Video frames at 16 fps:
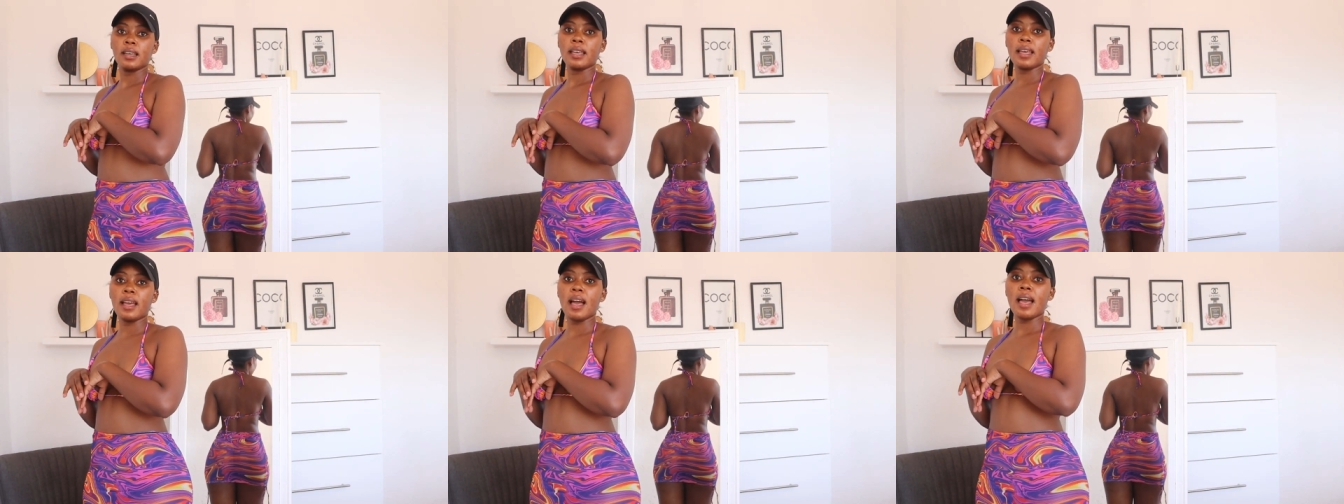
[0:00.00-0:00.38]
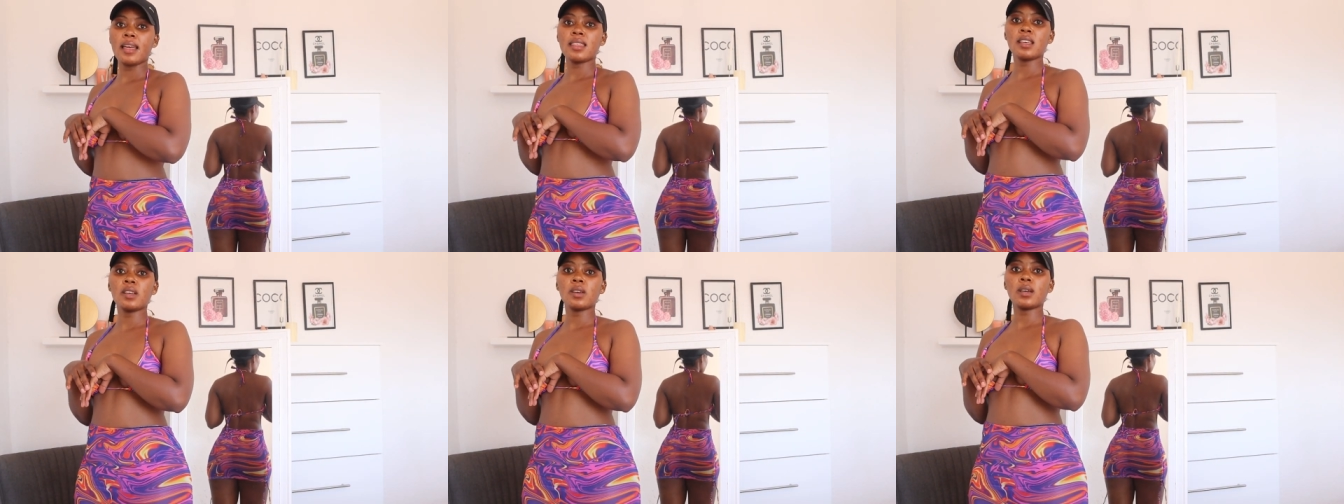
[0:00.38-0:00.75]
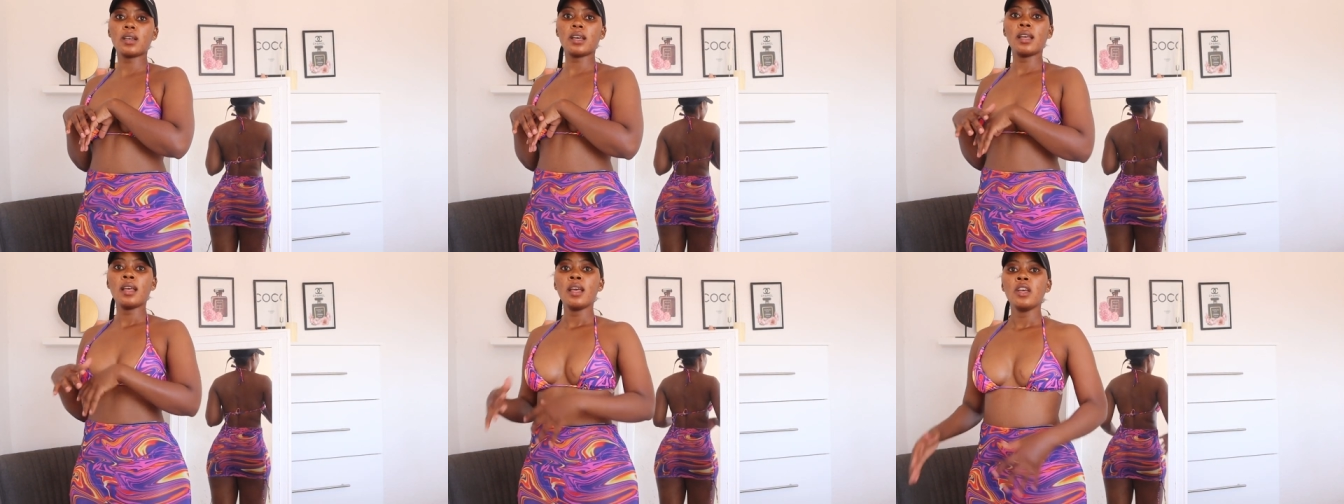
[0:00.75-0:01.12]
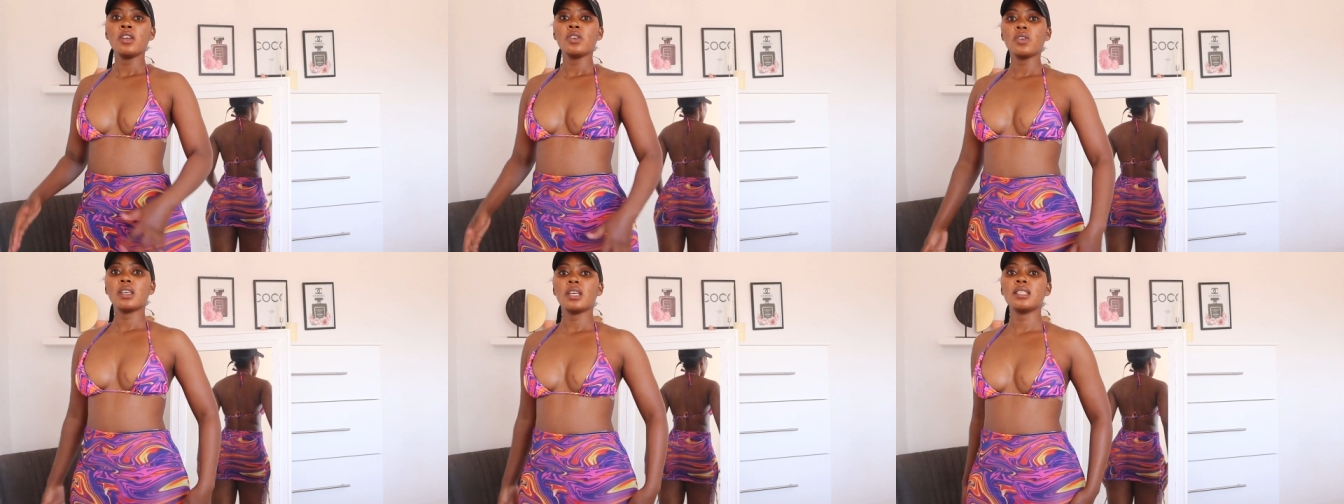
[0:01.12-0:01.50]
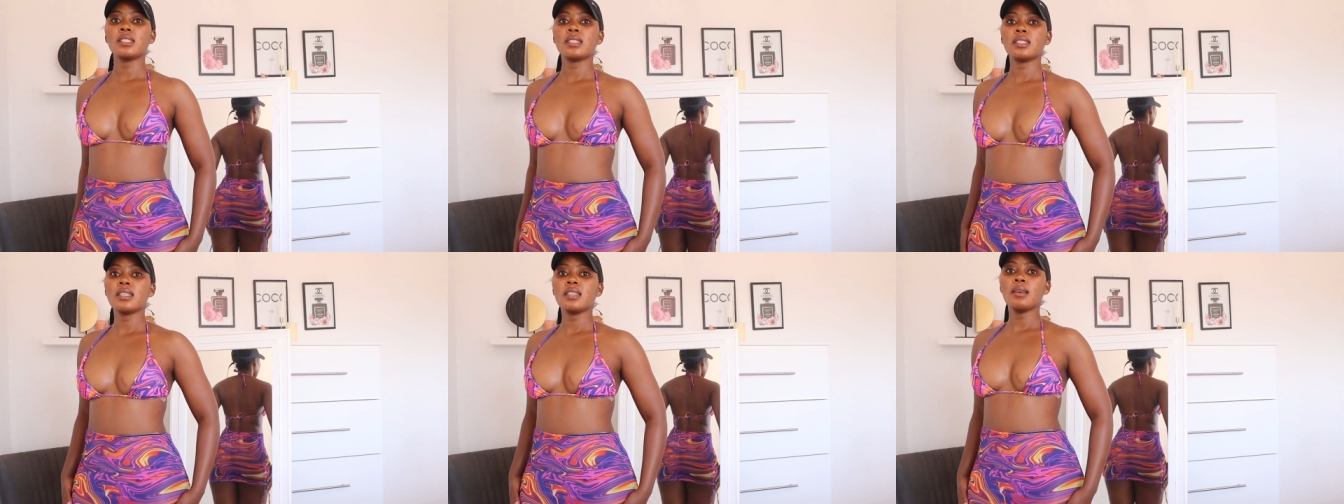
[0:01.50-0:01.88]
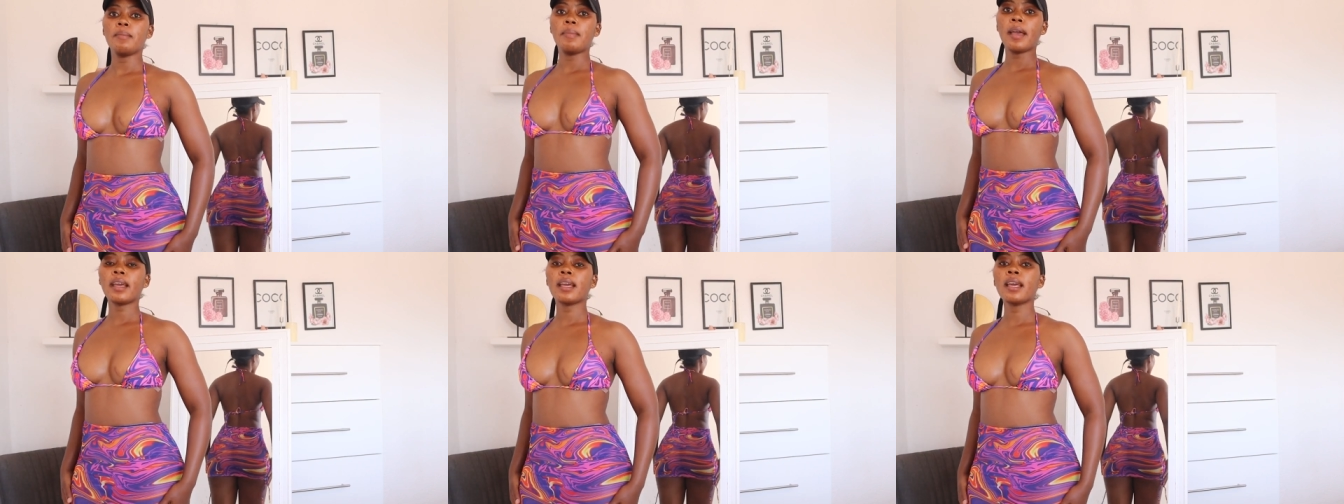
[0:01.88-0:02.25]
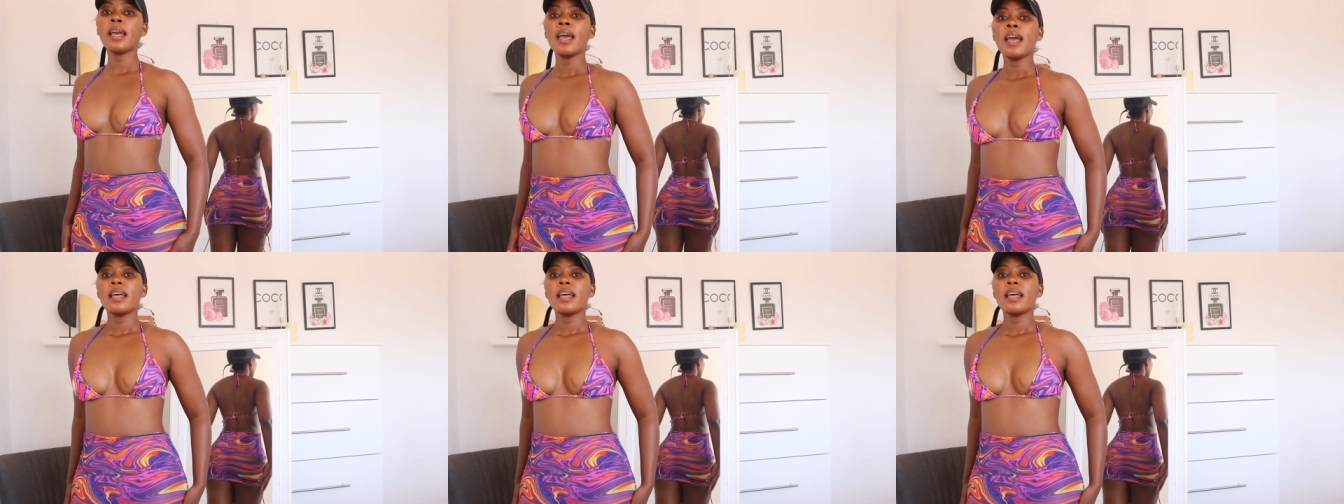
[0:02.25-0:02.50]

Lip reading: yeah, I think you can see the back.